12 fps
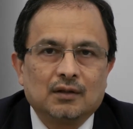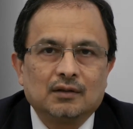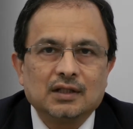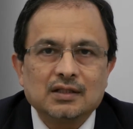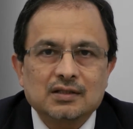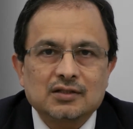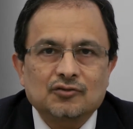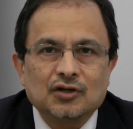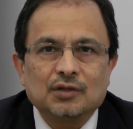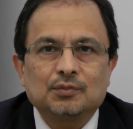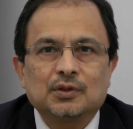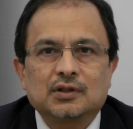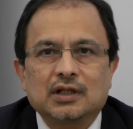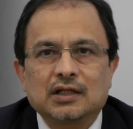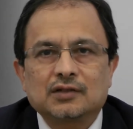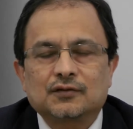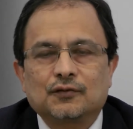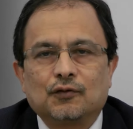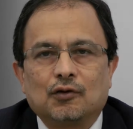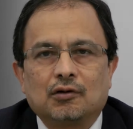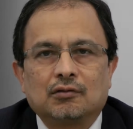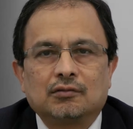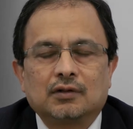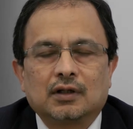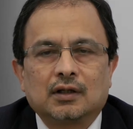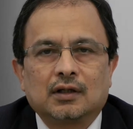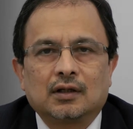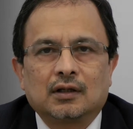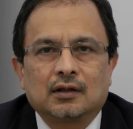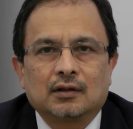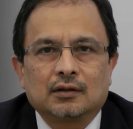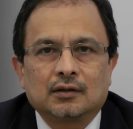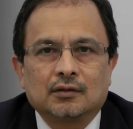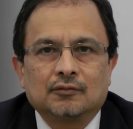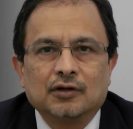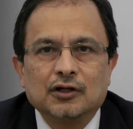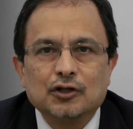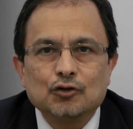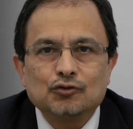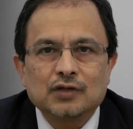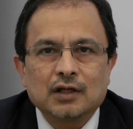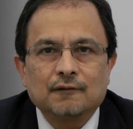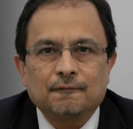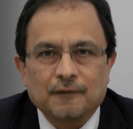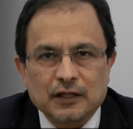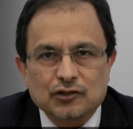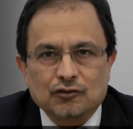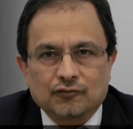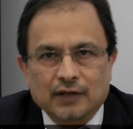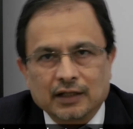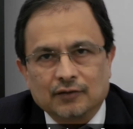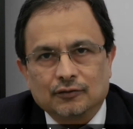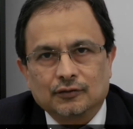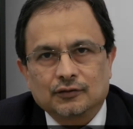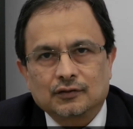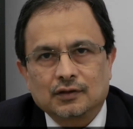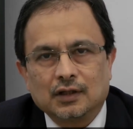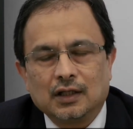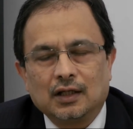This treatment is for reducing facial wrinkles.